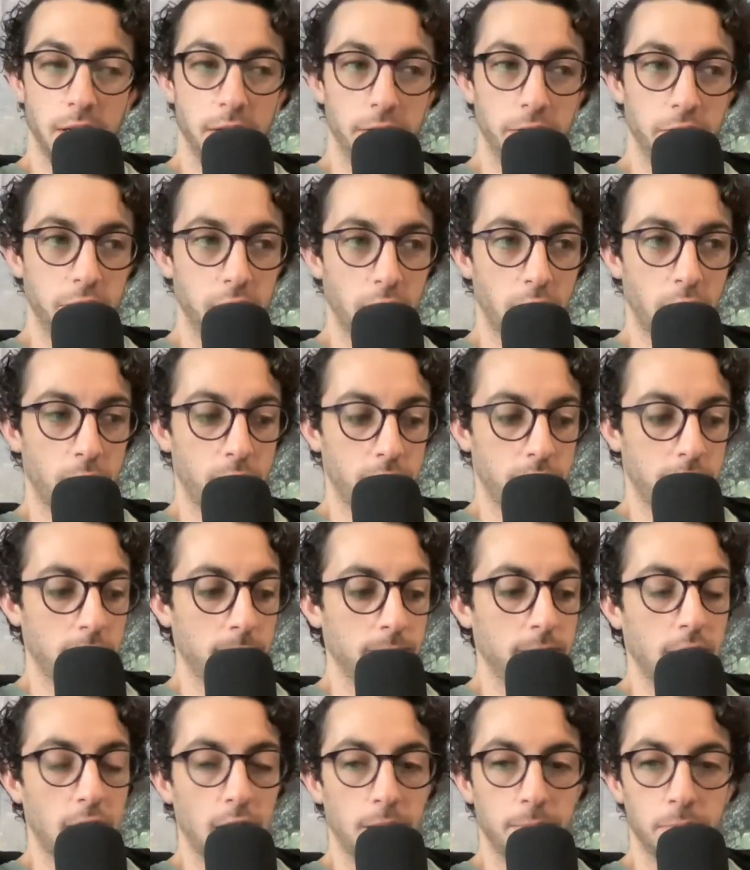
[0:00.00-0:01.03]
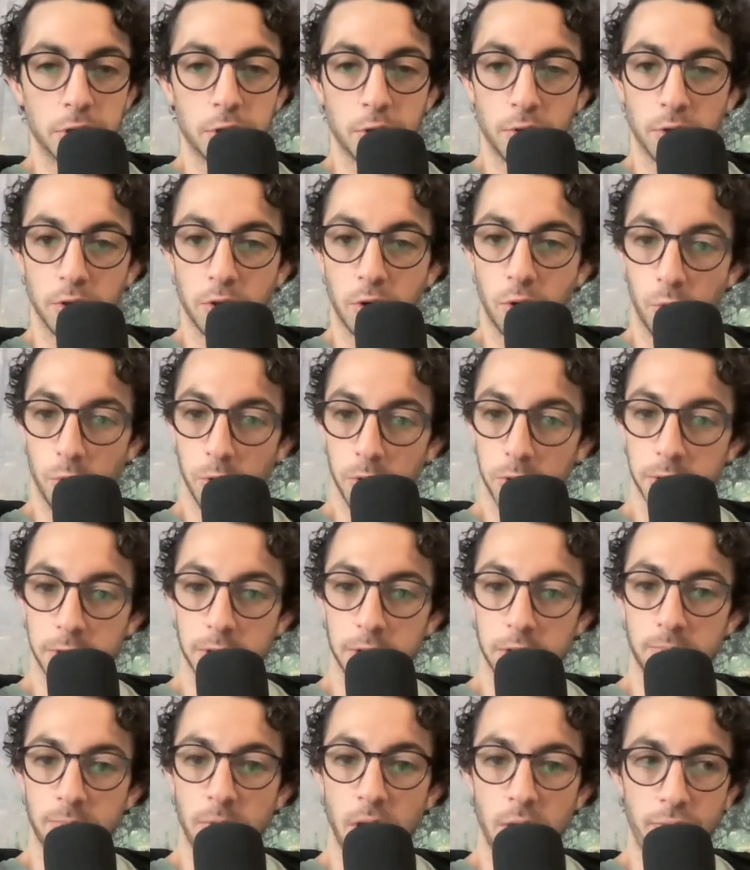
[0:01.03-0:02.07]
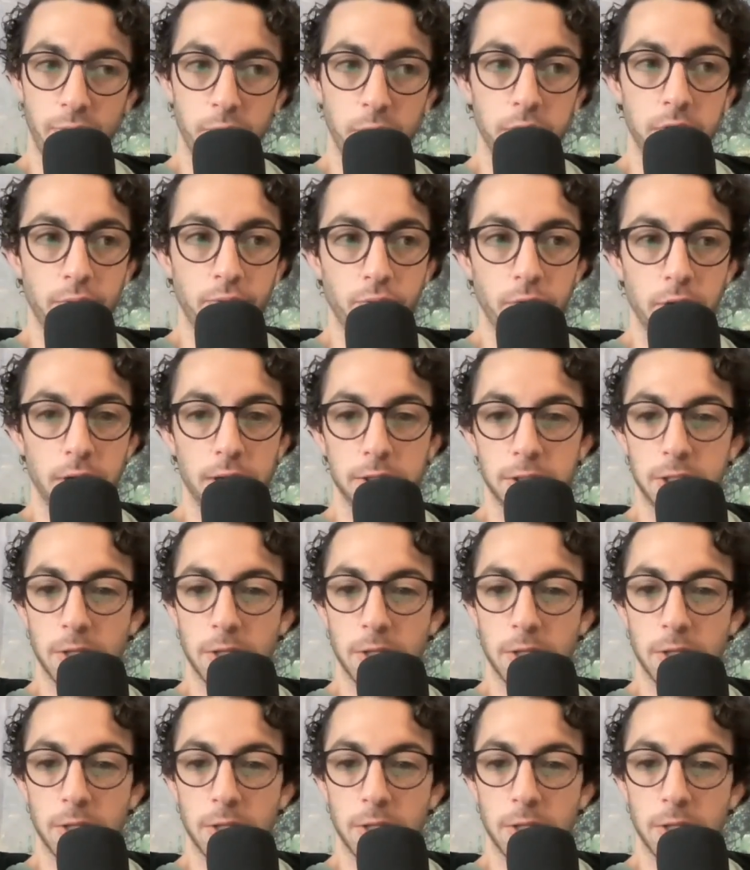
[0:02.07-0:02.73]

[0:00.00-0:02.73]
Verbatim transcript: So sometimes certain courts might feel different.